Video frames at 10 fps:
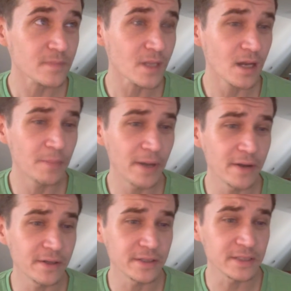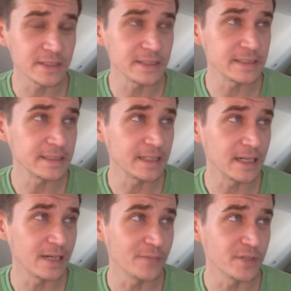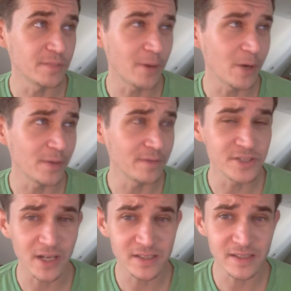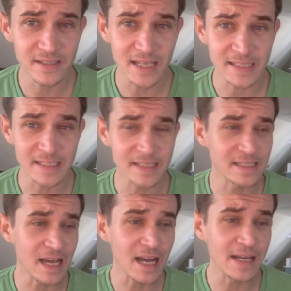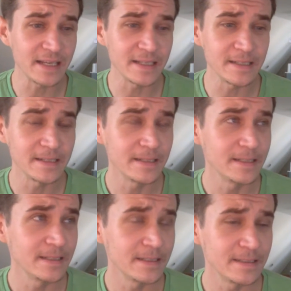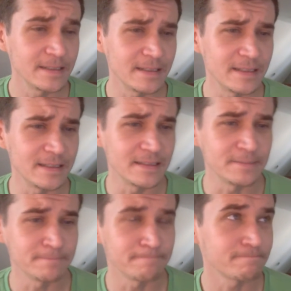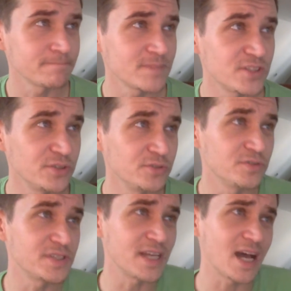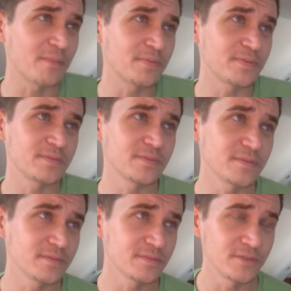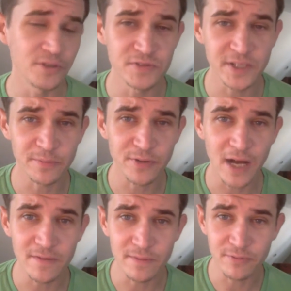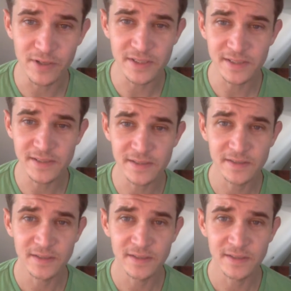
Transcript: apparently the Department of Justice has decided to stop using private prisons.